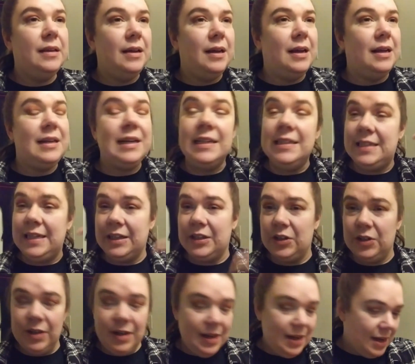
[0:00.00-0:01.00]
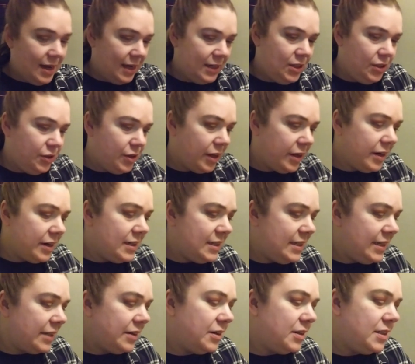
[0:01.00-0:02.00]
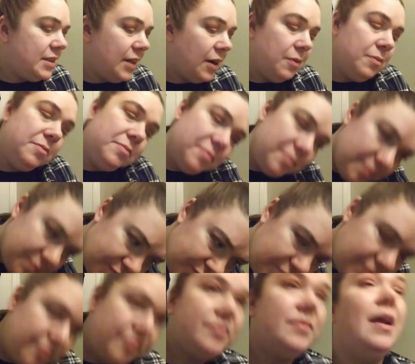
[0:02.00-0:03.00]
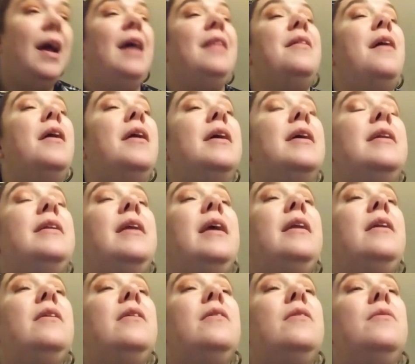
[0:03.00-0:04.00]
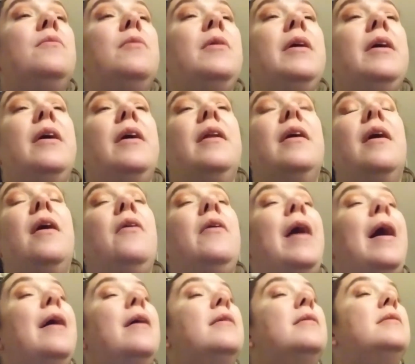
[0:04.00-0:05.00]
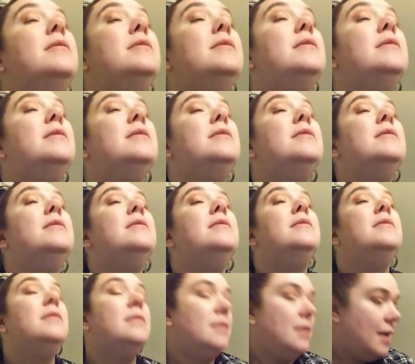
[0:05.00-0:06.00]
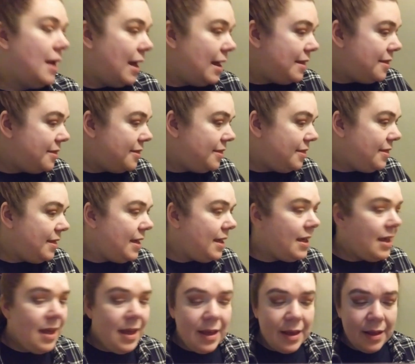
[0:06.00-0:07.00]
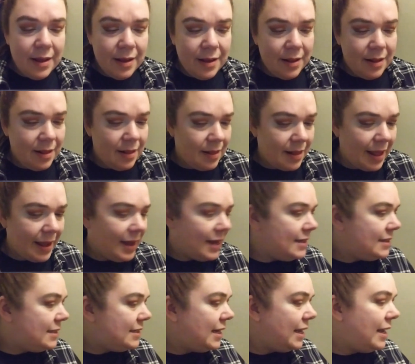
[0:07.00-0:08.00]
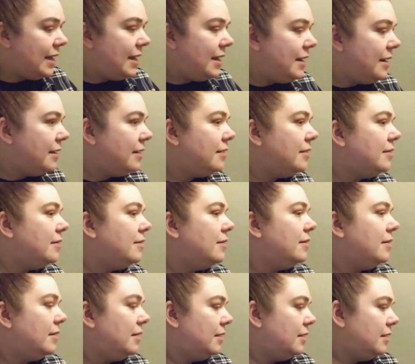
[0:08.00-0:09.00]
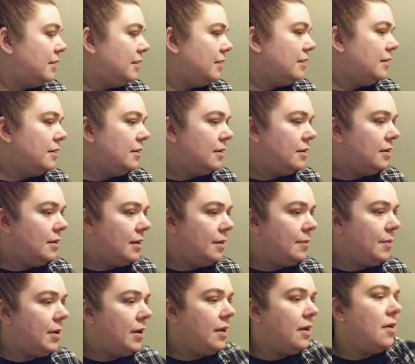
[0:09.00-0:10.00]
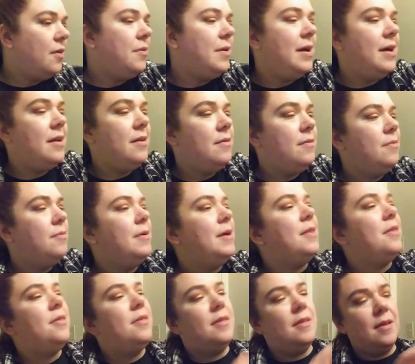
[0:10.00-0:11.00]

a concealer, a $2 concealer. So I thought it did really good. Okay. I think, like I said, I'm going to go in with